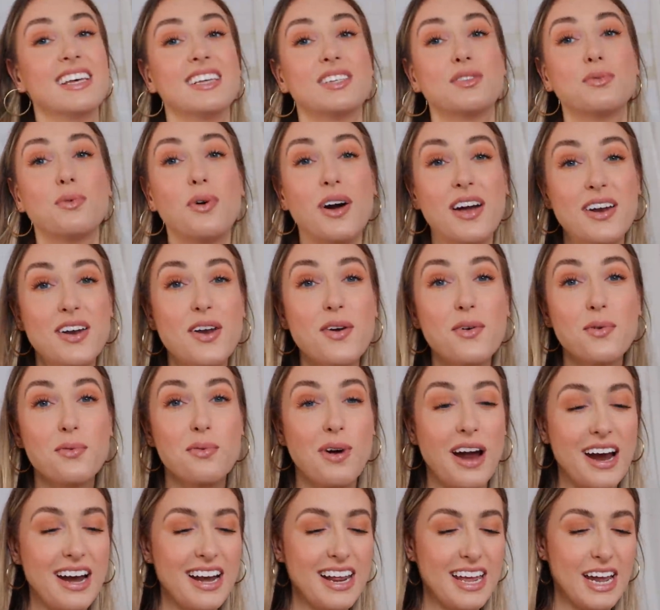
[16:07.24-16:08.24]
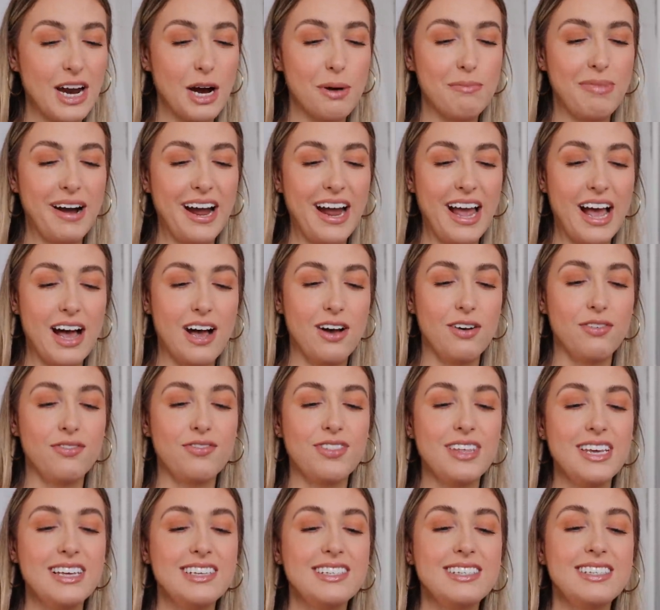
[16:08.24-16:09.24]
this one right here by
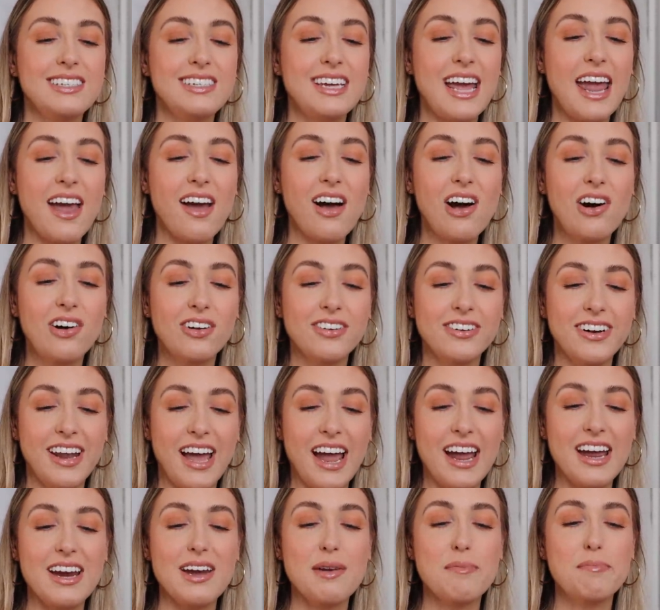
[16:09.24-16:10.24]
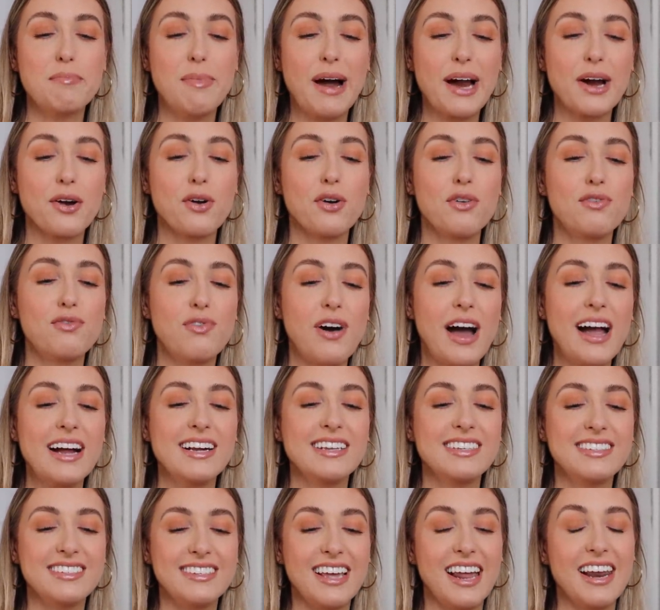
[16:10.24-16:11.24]
e.l.f. the Stay All Night
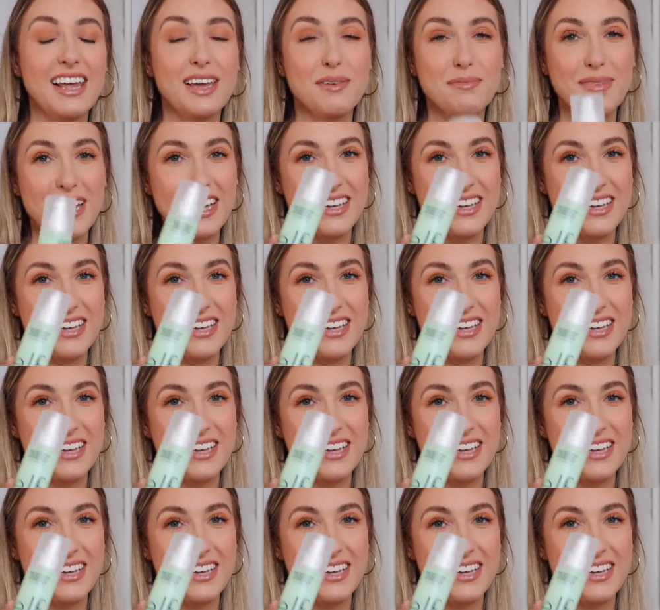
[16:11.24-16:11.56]
Microfine Setting